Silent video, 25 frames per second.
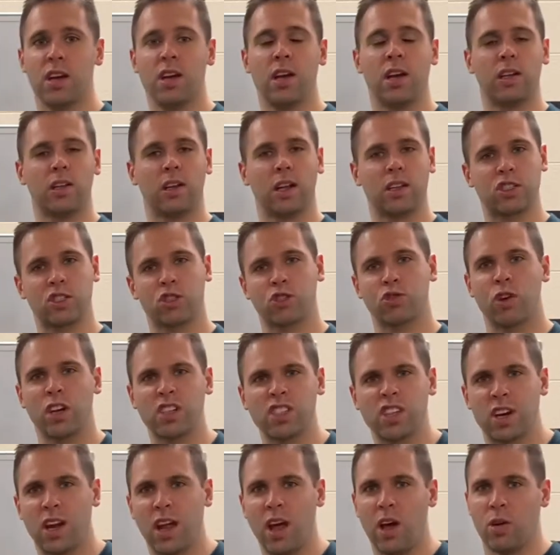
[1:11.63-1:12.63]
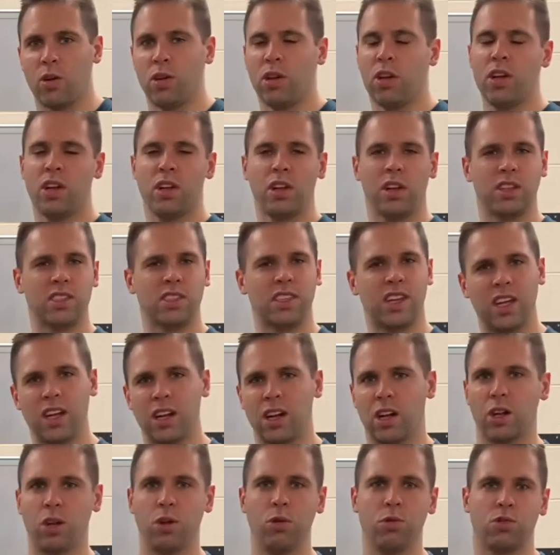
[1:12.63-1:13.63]
Let's stretch it out. Let's get it
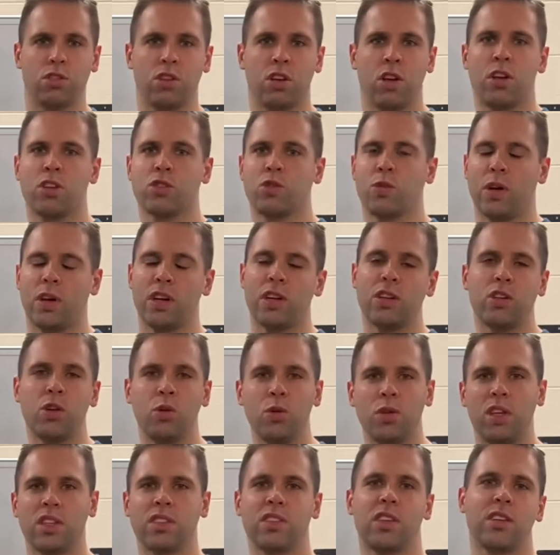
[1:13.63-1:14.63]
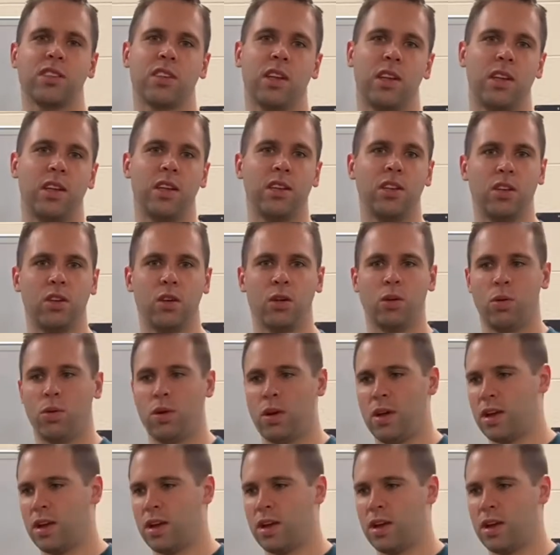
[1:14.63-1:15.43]
loose so I can do these things I need to do.